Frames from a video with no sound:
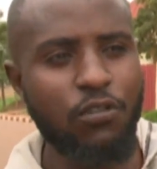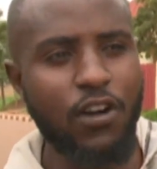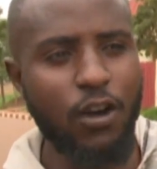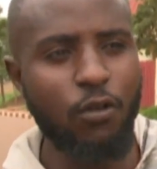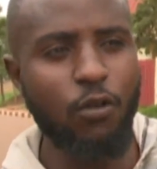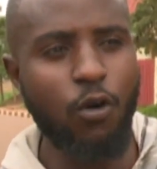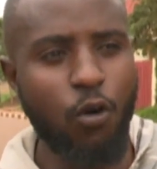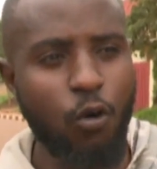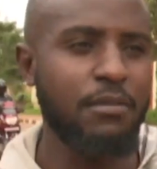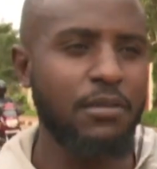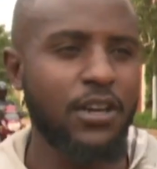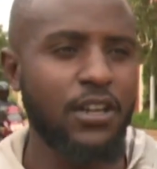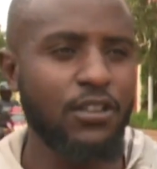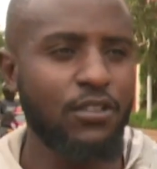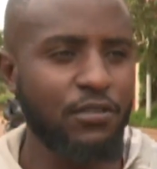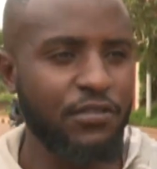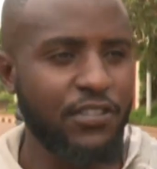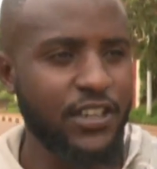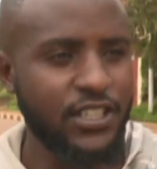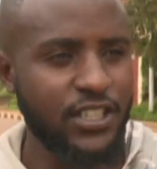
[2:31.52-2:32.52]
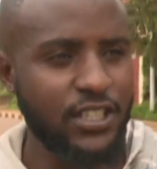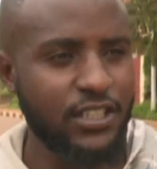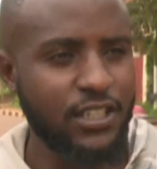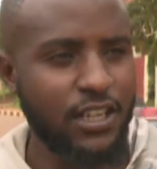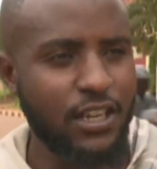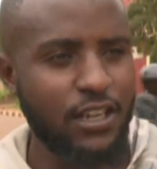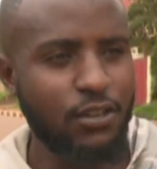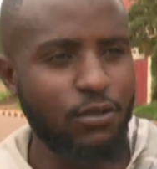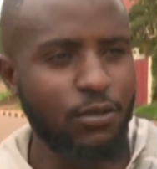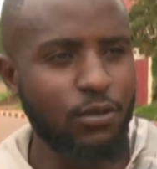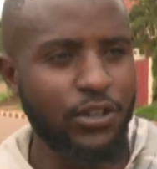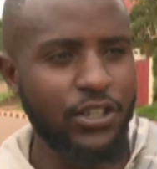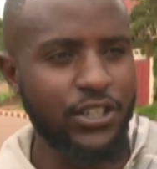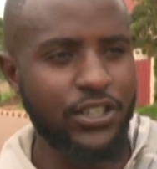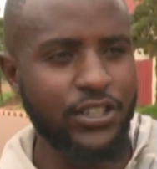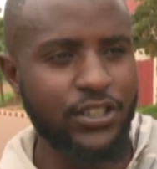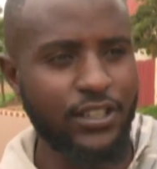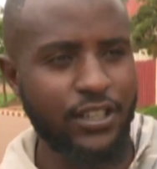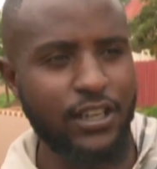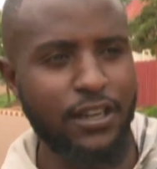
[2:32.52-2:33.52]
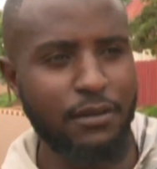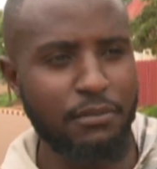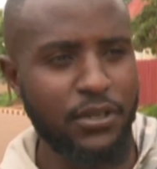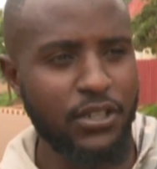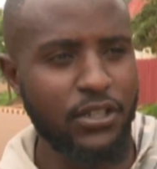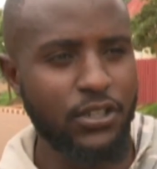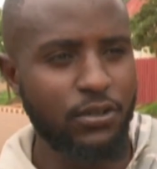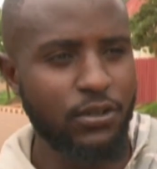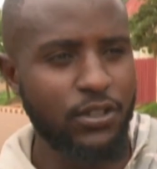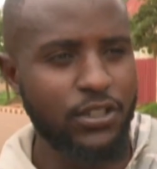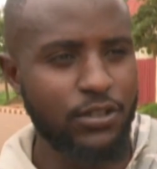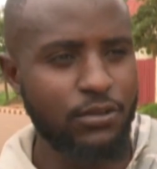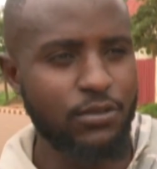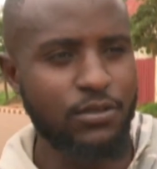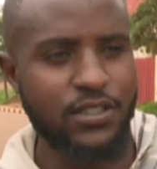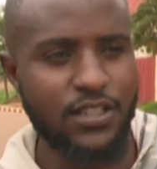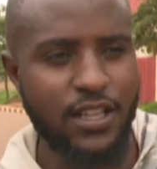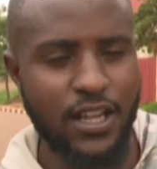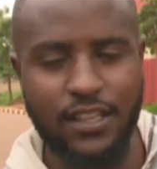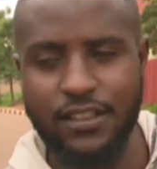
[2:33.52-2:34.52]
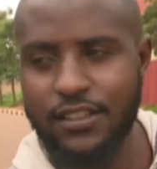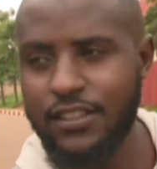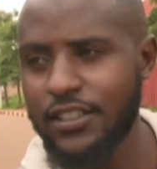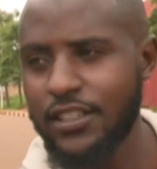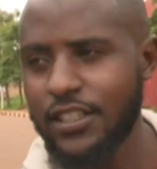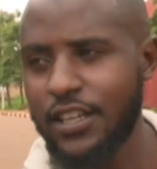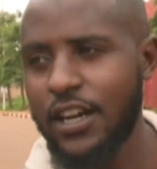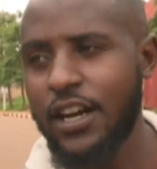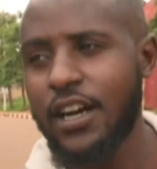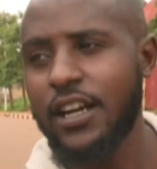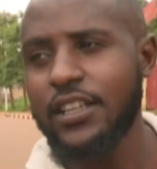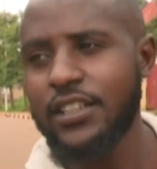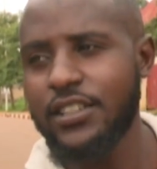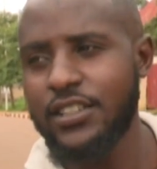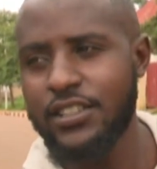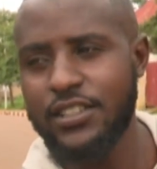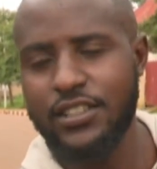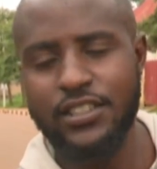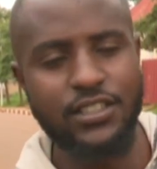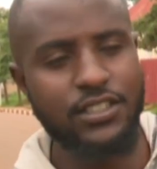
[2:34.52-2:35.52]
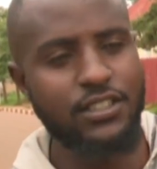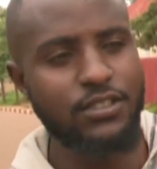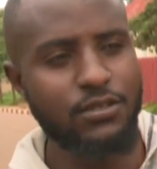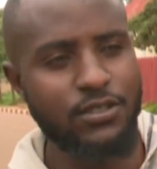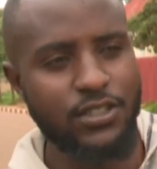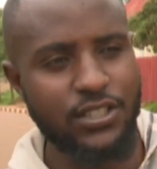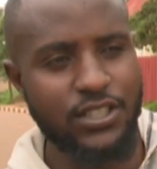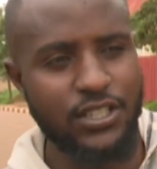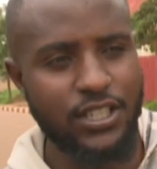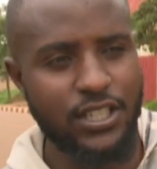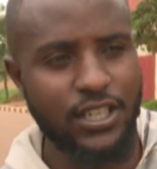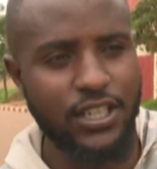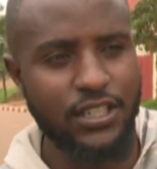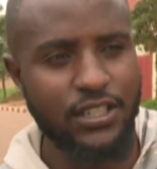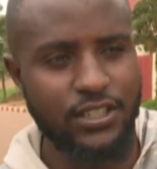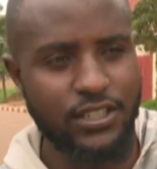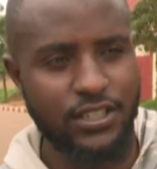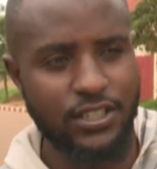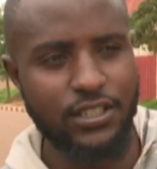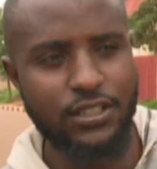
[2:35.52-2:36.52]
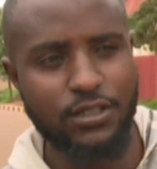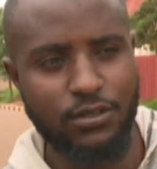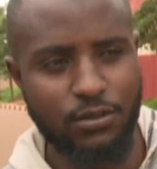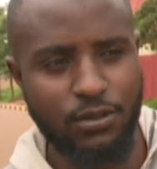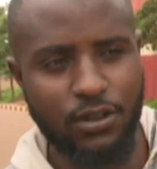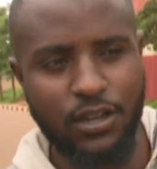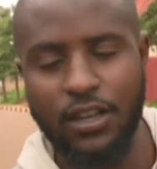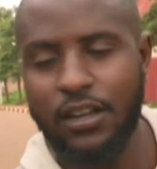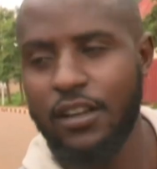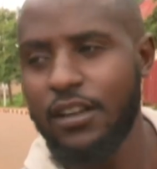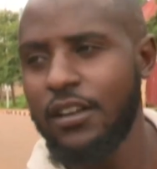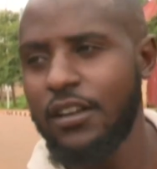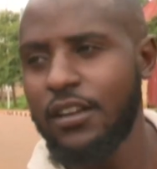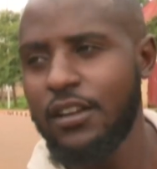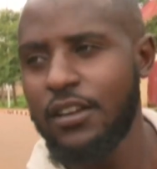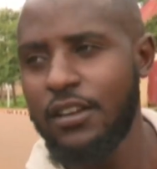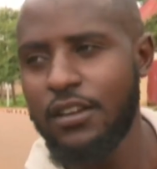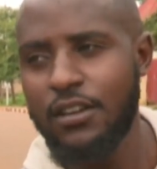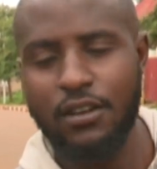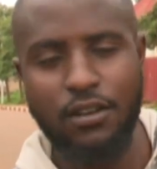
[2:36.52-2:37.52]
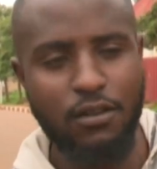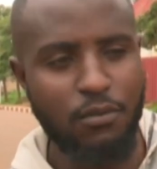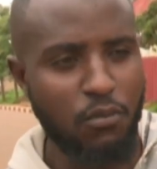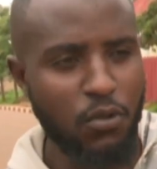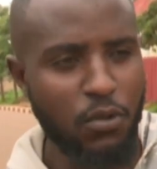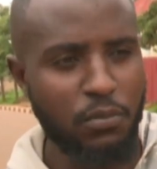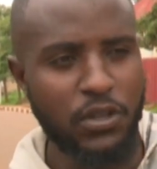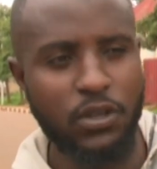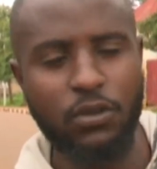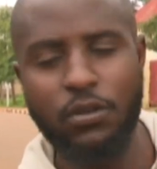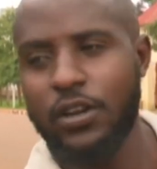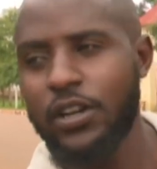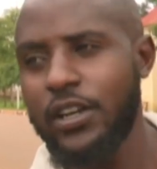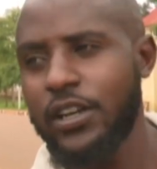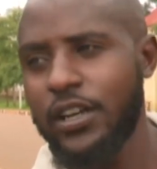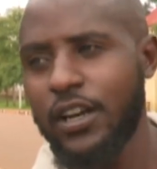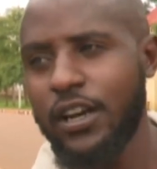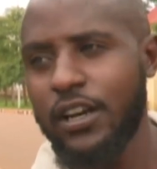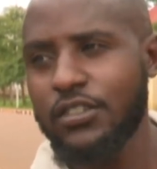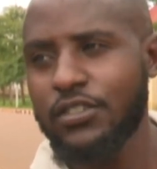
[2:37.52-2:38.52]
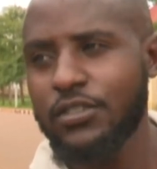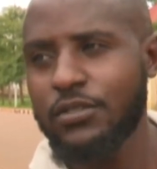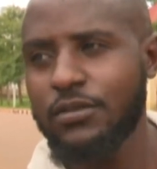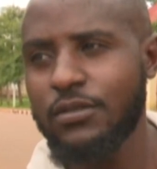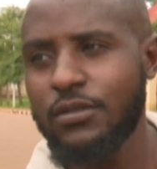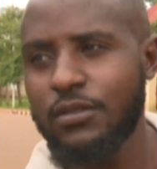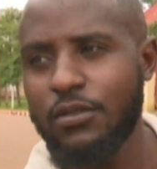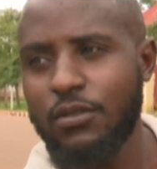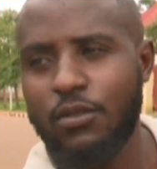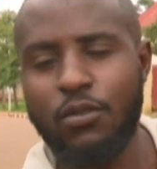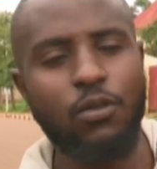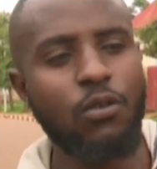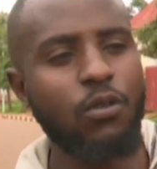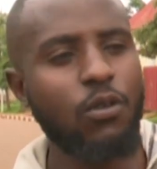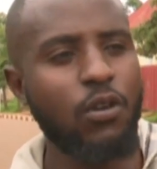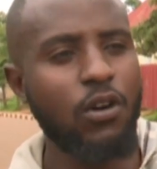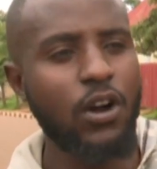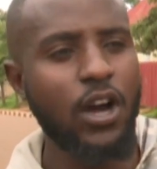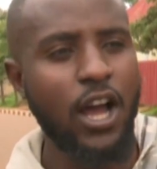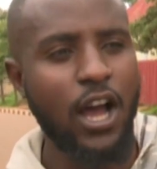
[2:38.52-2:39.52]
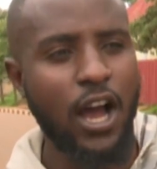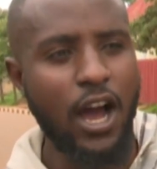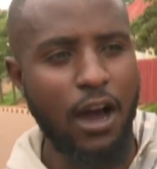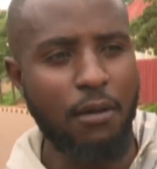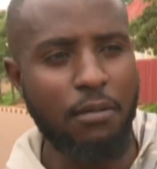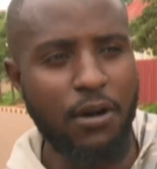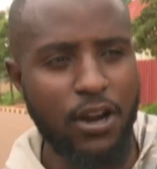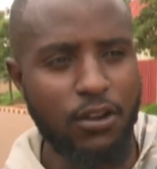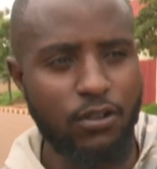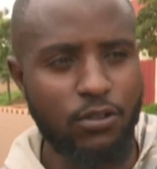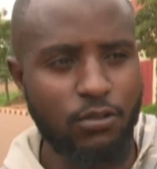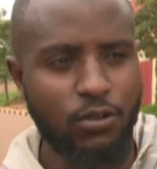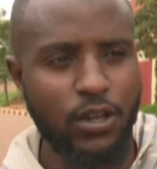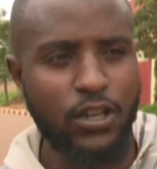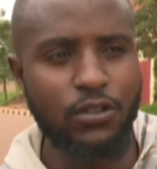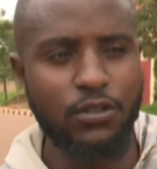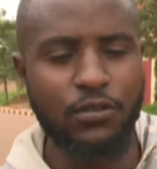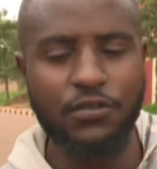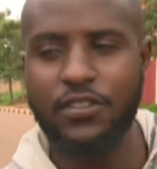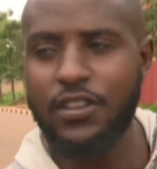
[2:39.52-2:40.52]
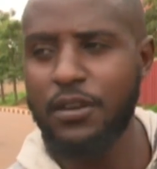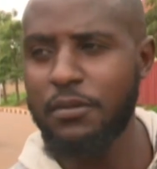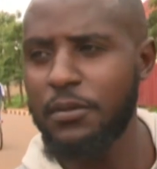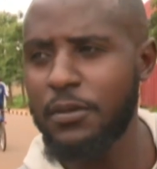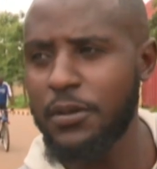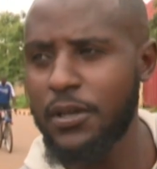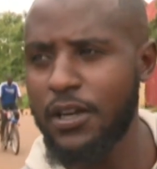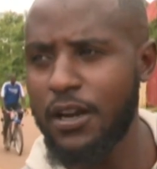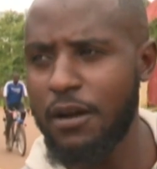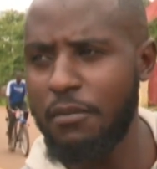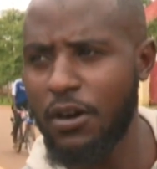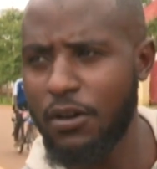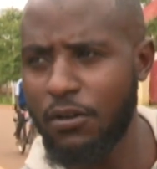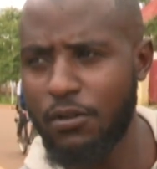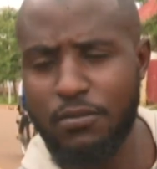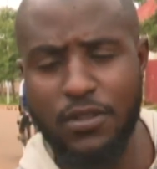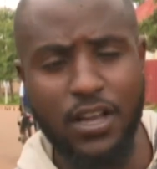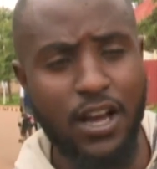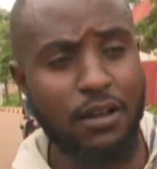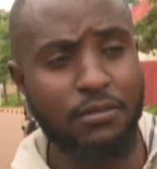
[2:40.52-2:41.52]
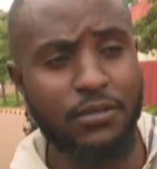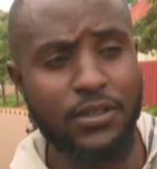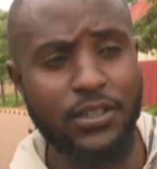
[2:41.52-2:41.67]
developmental activities keeps emerging, and this truly assists us in our daily lives, because since 2020, there's also an increase of people who come to live in the area.